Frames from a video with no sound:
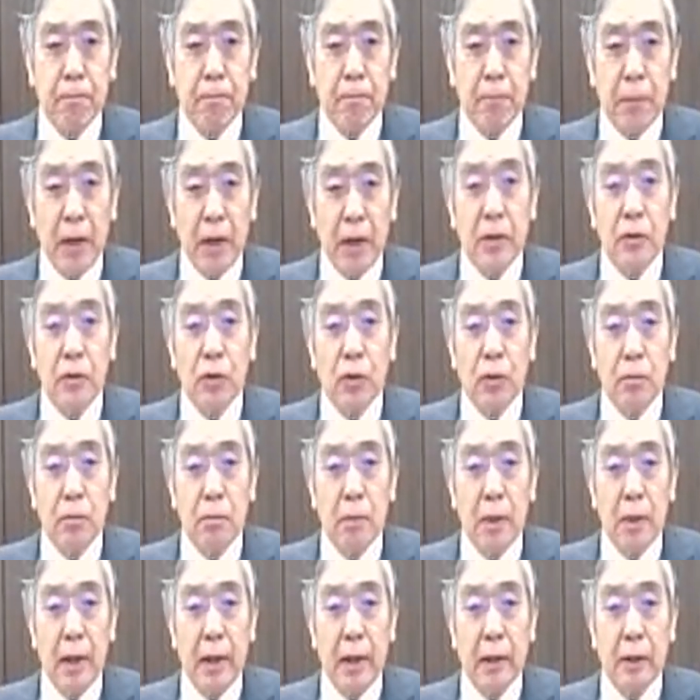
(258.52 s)
Based
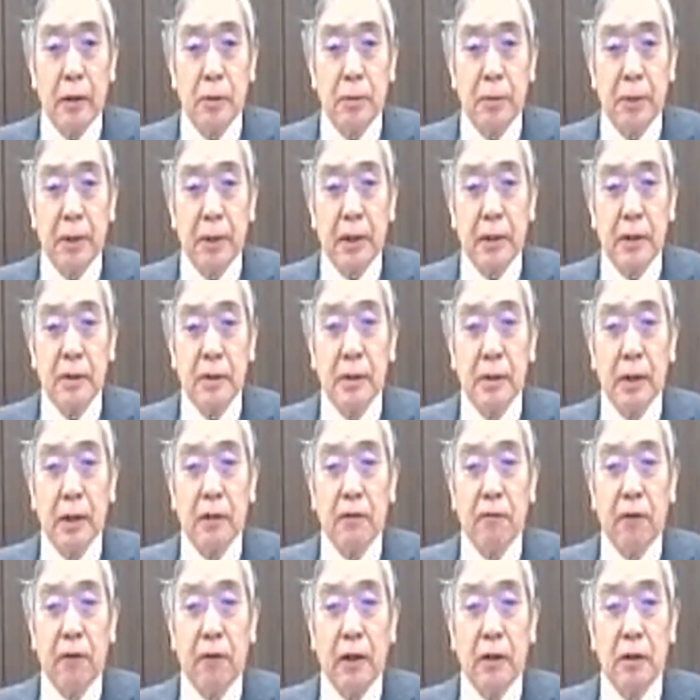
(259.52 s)
on my experience
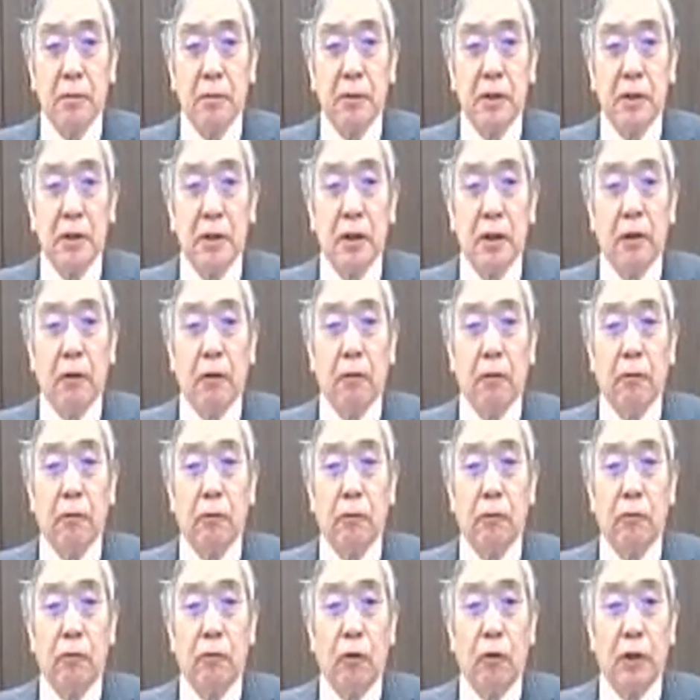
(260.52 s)
as Vice Minister
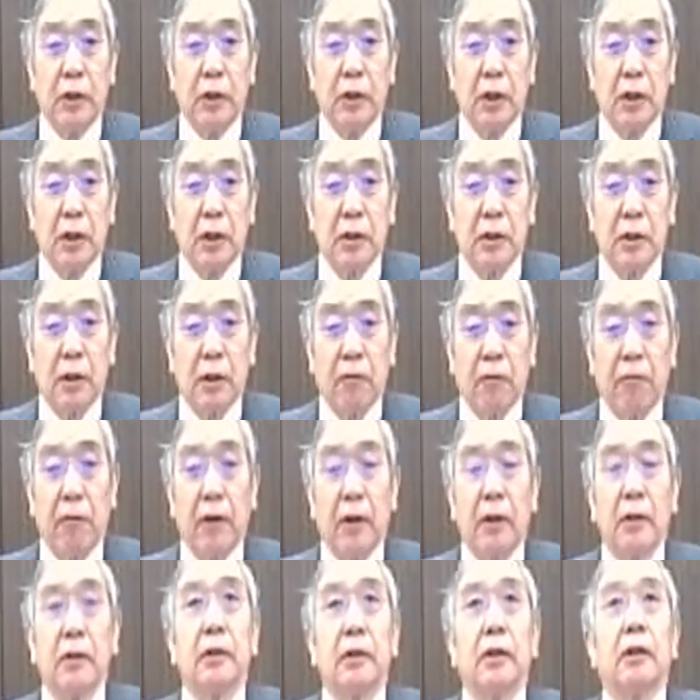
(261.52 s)
for International
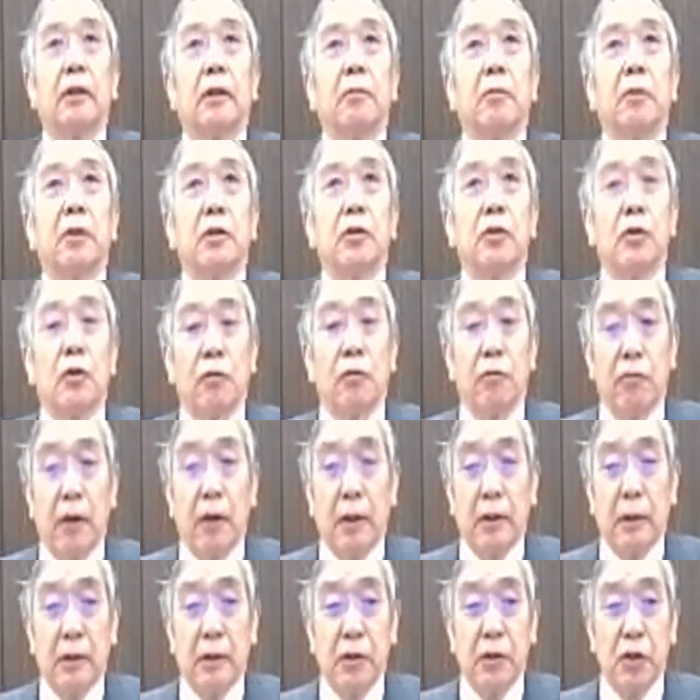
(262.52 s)
Affairs at the Ministry of
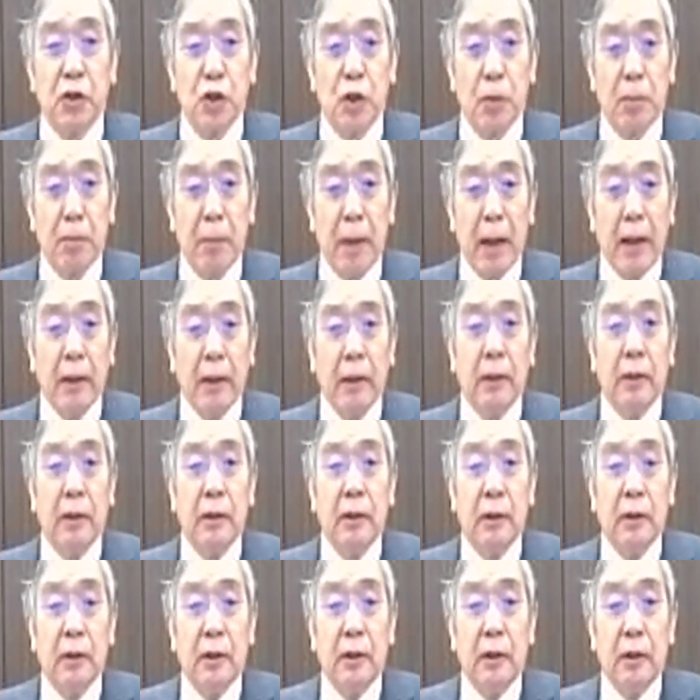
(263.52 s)
Finance in Japan,
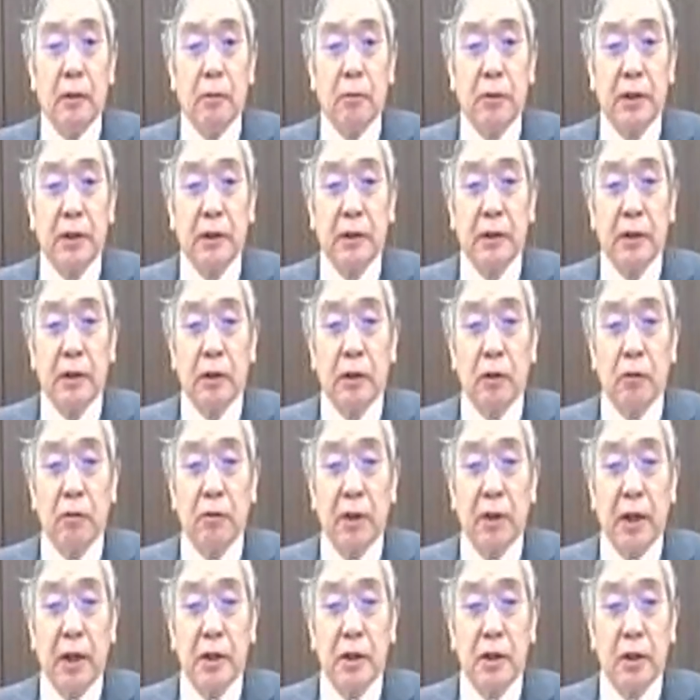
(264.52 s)
President of
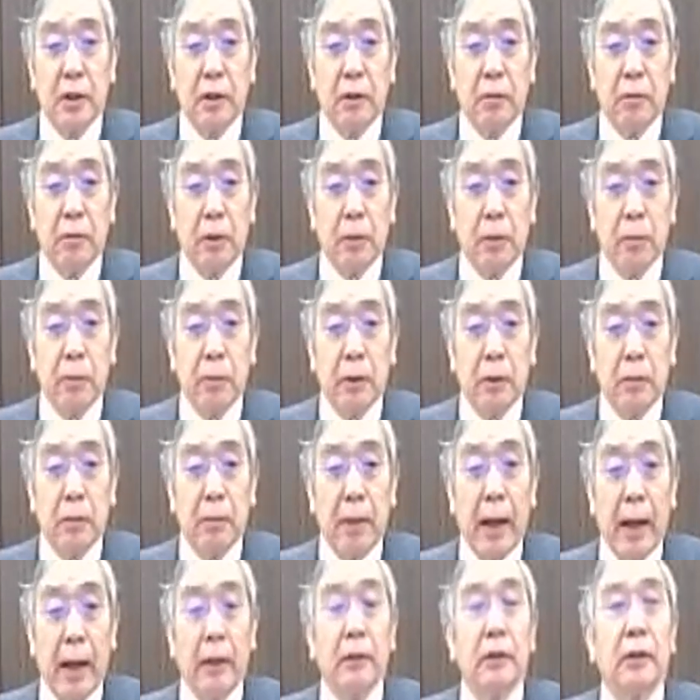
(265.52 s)
the Asian Development
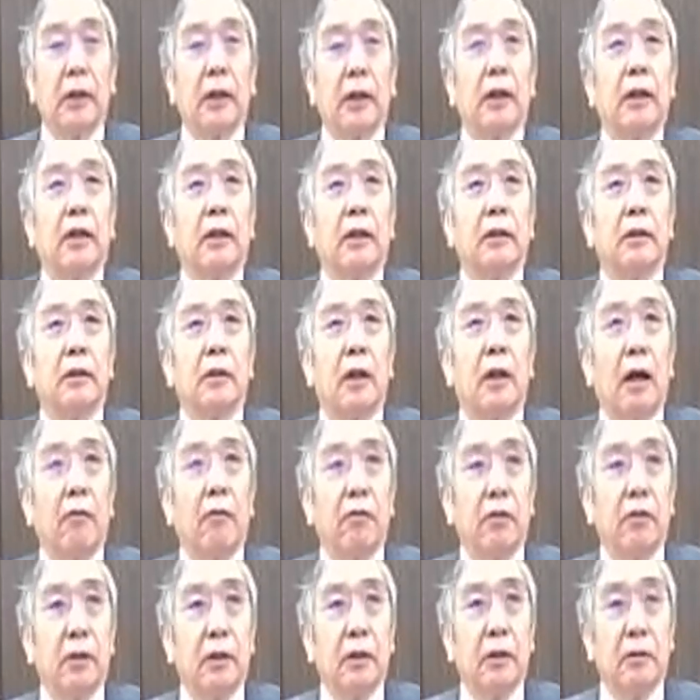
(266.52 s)
Bank, and
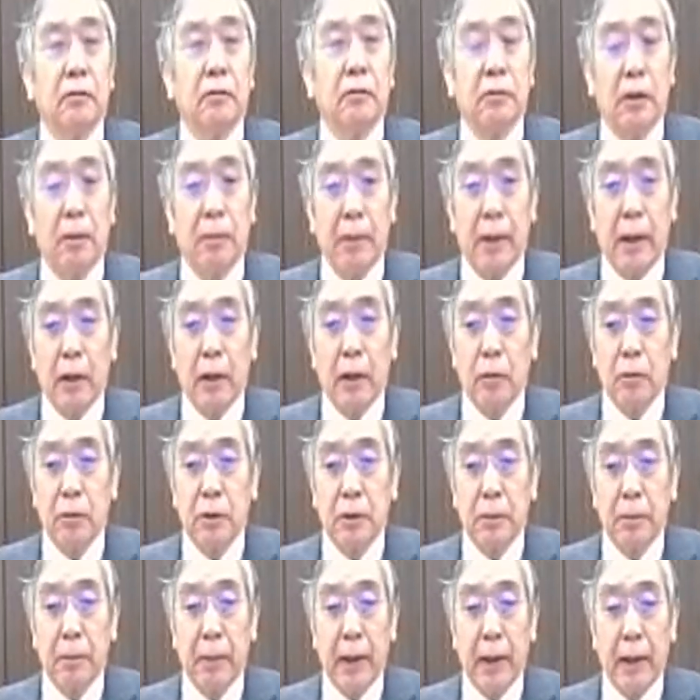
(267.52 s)
Governor of the Bank of
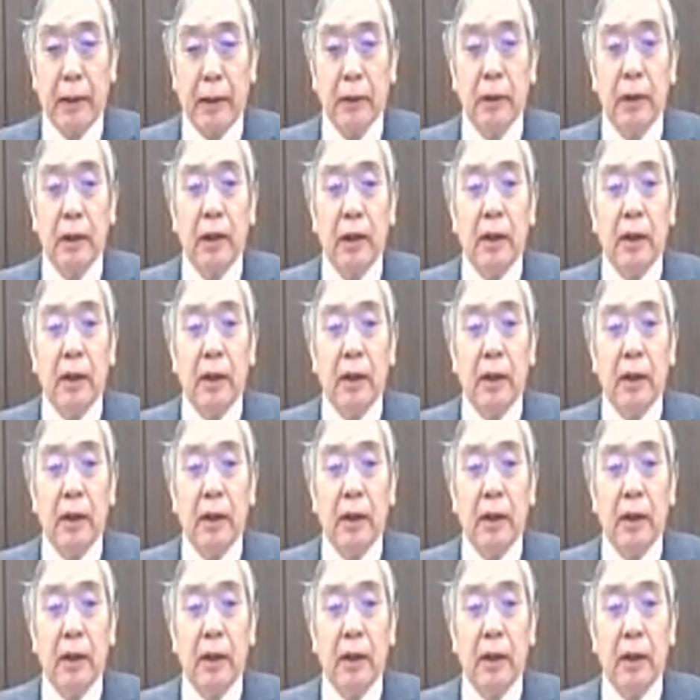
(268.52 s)
Japan,